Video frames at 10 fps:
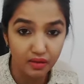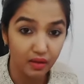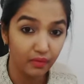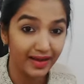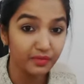
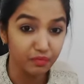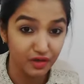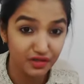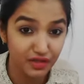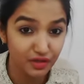the right
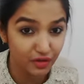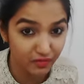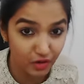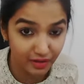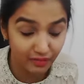person to
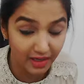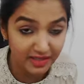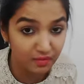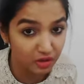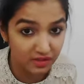give you
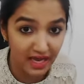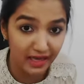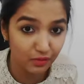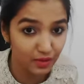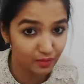advice because
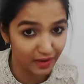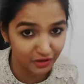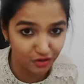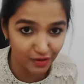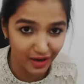I will
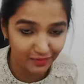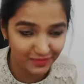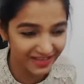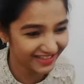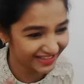bash you
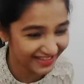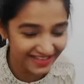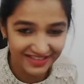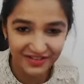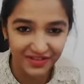up.
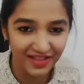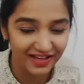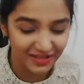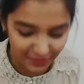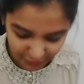So
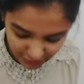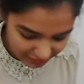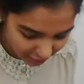we